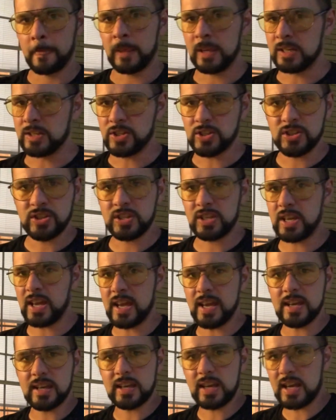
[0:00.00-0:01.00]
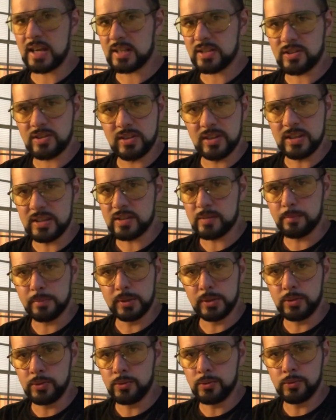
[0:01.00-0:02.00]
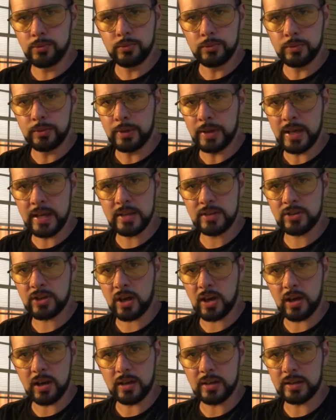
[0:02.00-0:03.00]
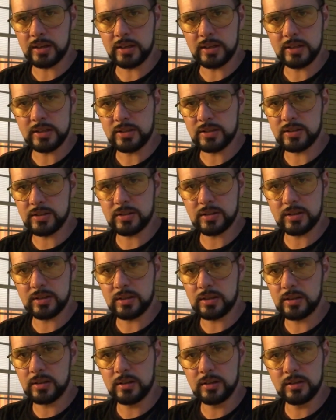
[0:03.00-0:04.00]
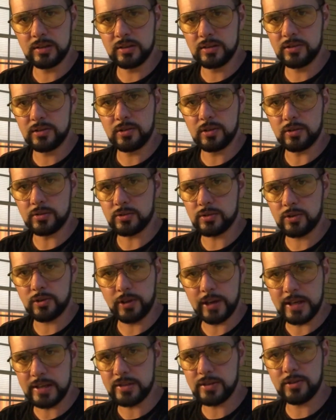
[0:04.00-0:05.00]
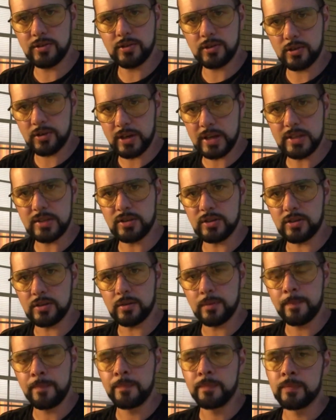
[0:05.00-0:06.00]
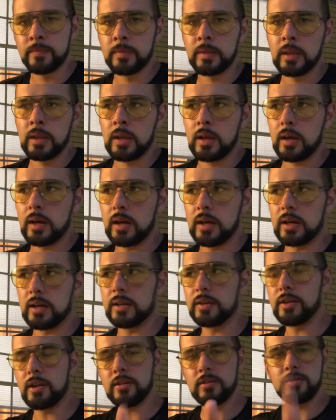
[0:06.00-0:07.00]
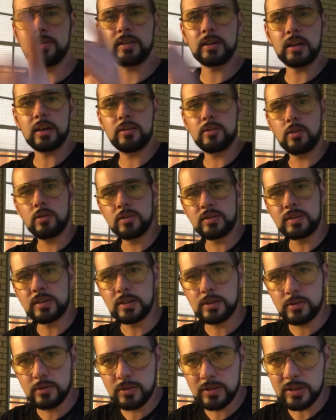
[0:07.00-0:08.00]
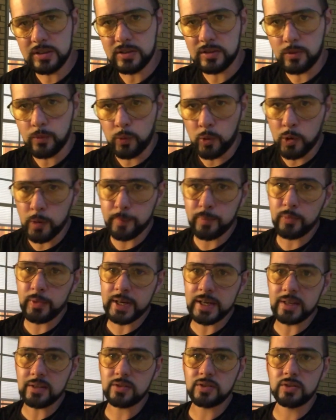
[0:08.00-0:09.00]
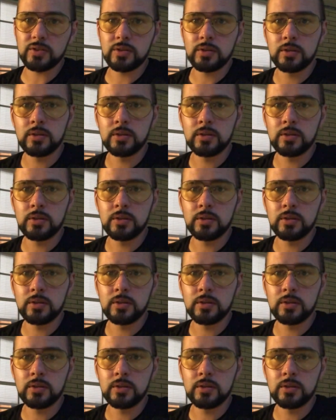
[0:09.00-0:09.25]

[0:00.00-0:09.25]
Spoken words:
he just can't catch this blue hedgehog, and he just goes crazier and crazier. Another thing I noticed they used is the warp rings,